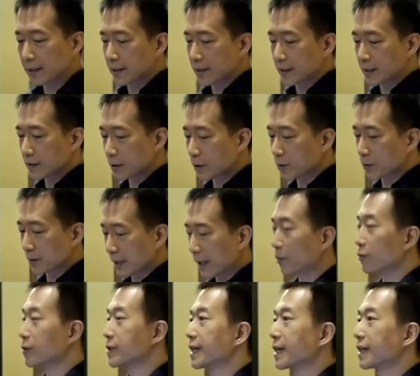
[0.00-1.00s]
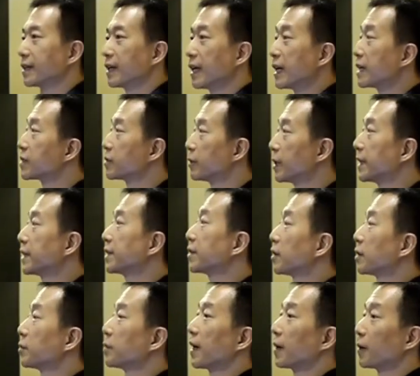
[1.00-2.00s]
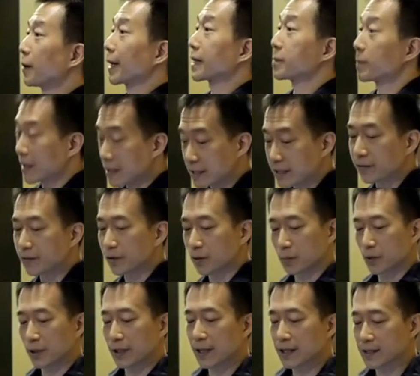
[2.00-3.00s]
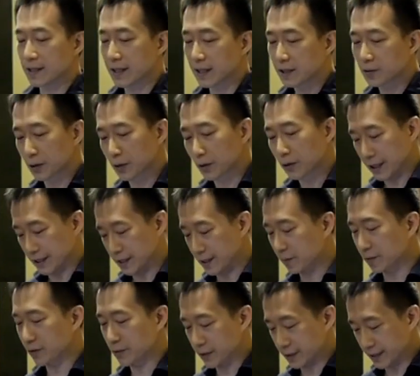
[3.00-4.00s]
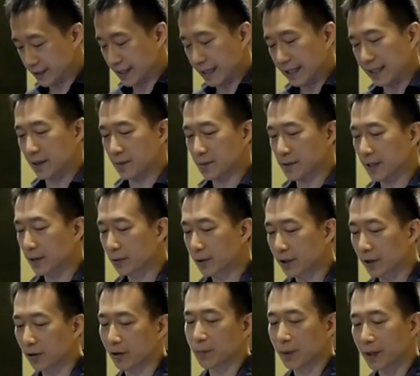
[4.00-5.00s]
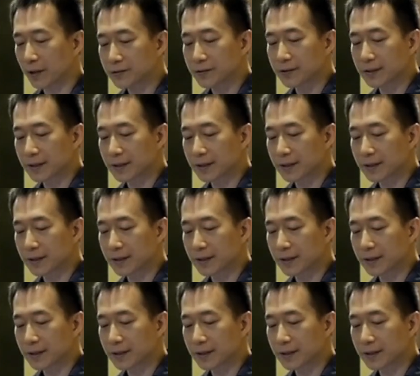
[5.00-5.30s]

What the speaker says: So like we said, it's really not about how expensive your products are. We look at some of those setups that we talk about.